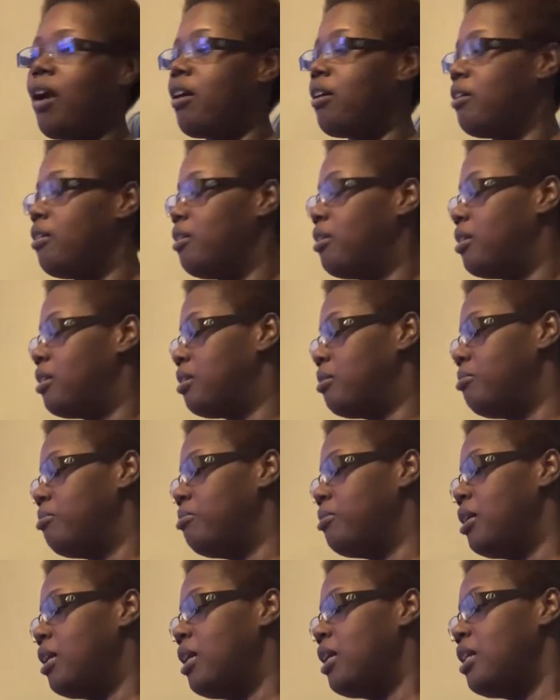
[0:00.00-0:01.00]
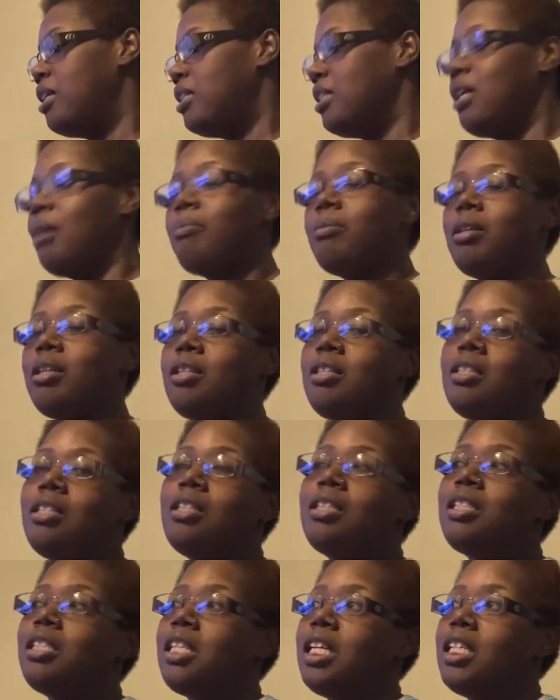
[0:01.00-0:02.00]
um, some of the good
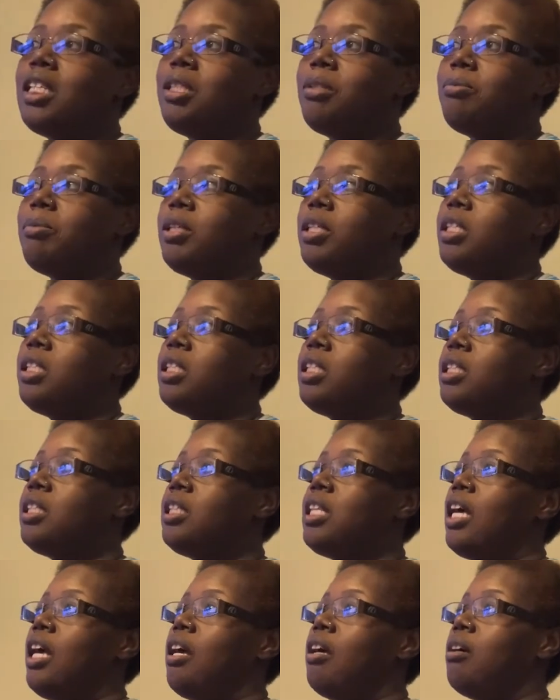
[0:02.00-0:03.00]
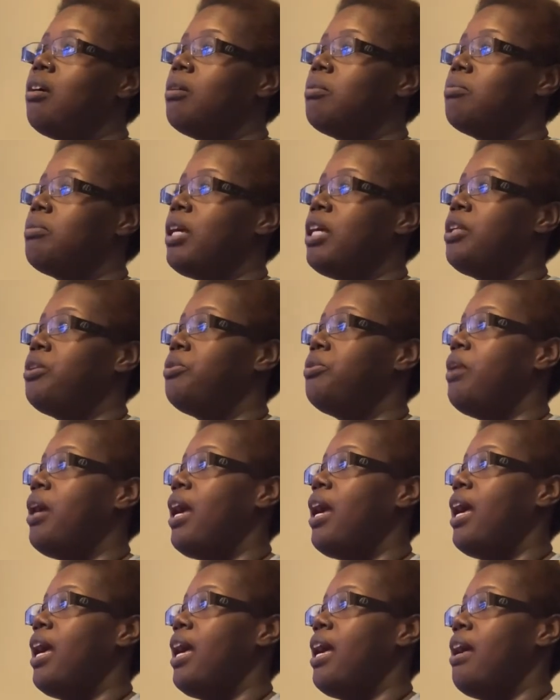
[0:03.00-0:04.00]
accessories that um, they do
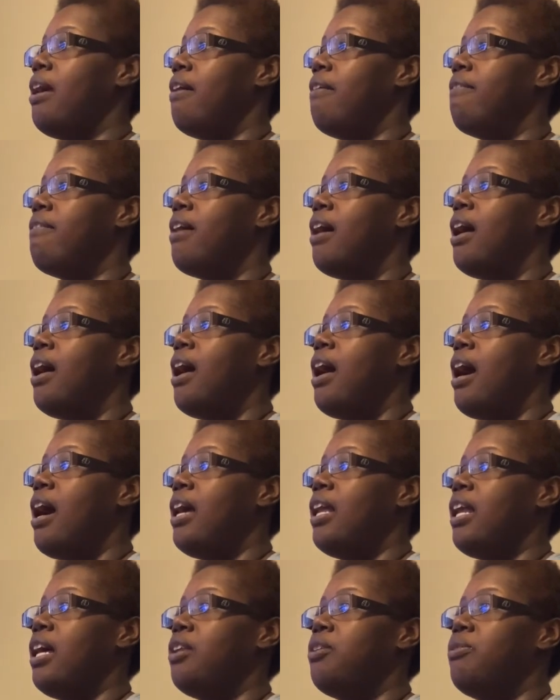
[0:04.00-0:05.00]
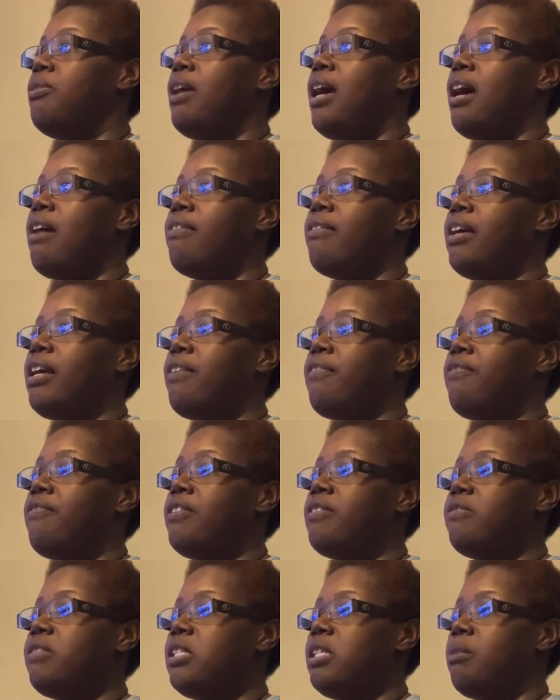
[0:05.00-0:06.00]
have. And I do have a
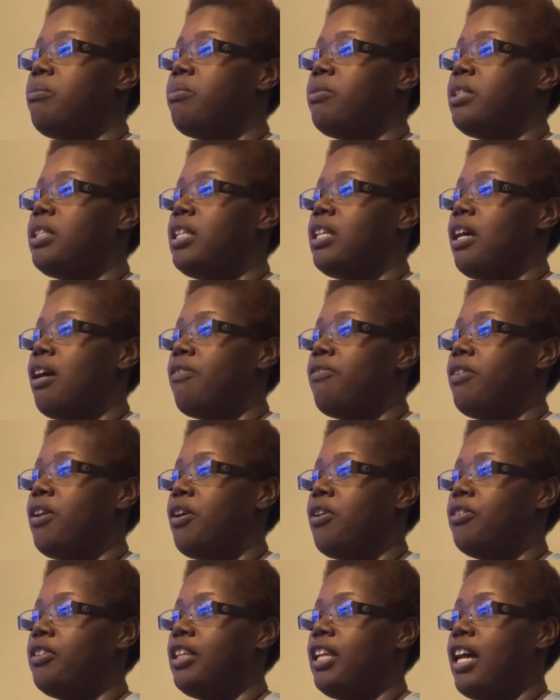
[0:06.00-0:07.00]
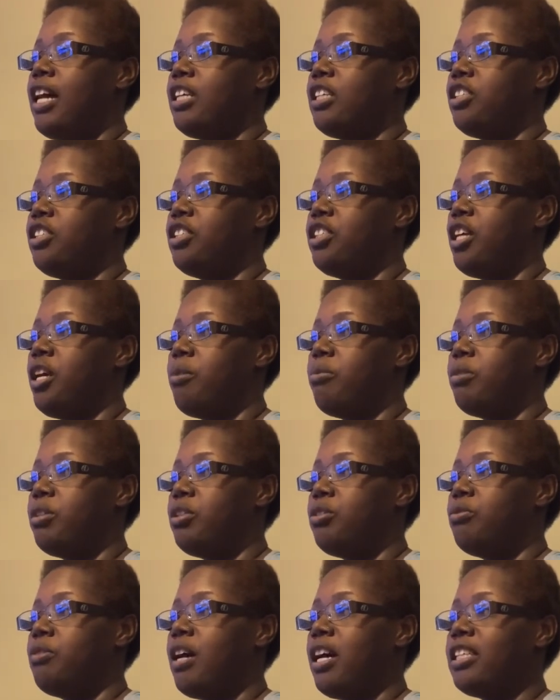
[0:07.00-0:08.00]
15% off code that I can share with
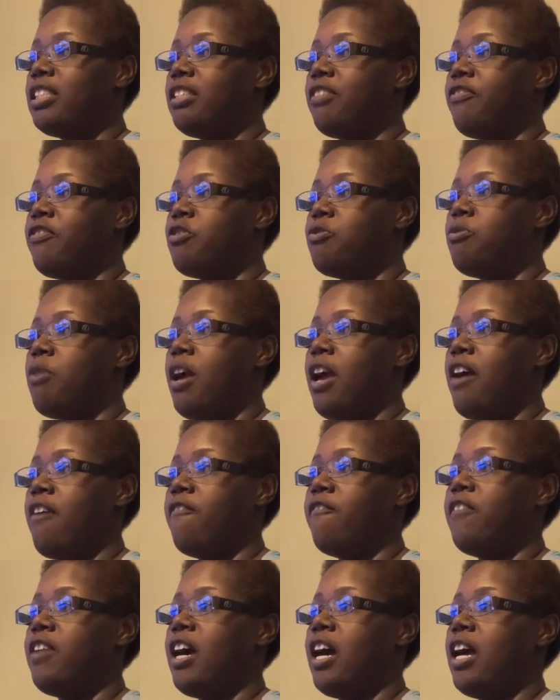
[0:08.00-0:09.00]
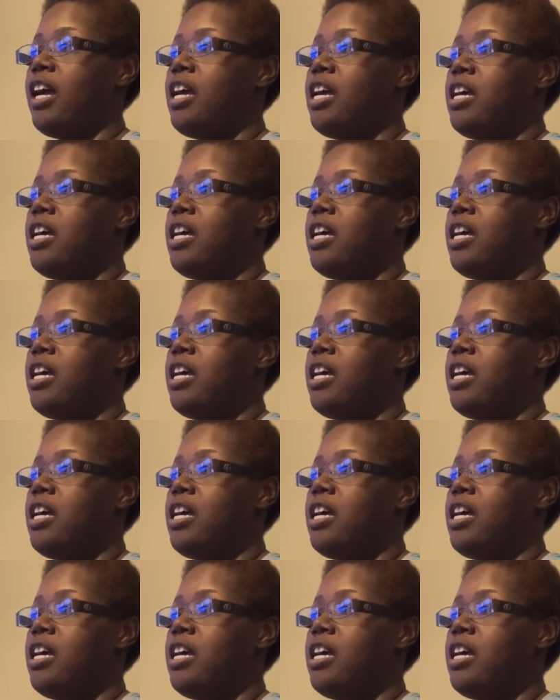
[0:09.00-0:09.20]
you guys if you have not